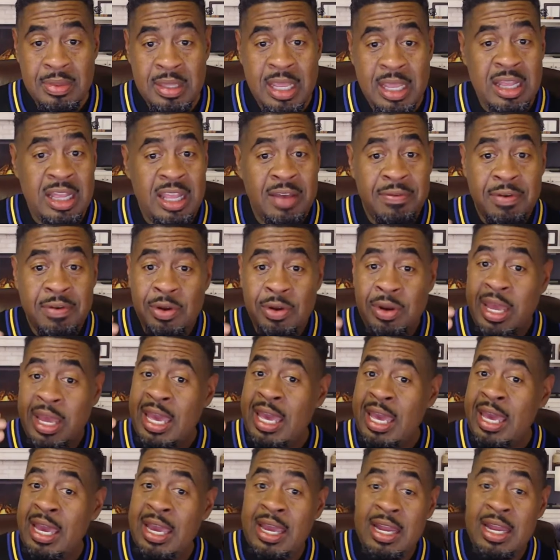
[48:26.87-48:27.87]
They live on
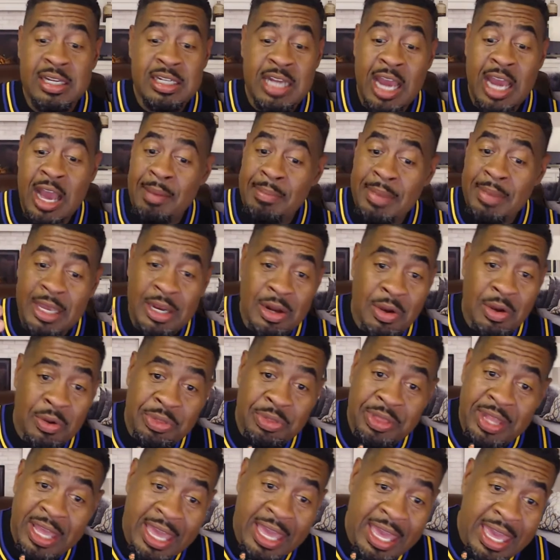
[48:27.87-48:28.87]
the edge. I mean,
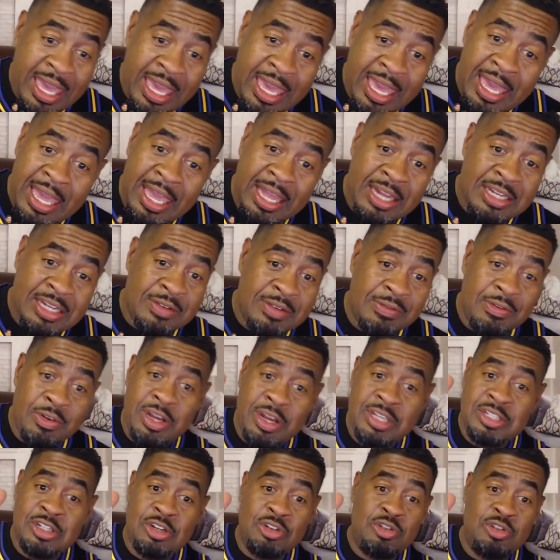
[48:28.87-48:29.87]
on the edge of
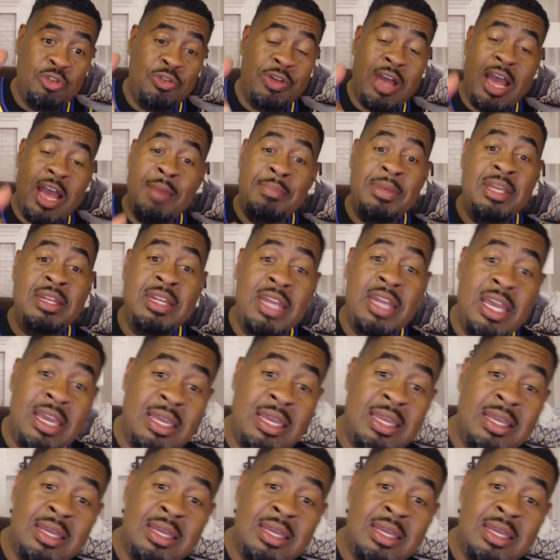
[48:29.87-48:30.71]
grace and truth. I mean,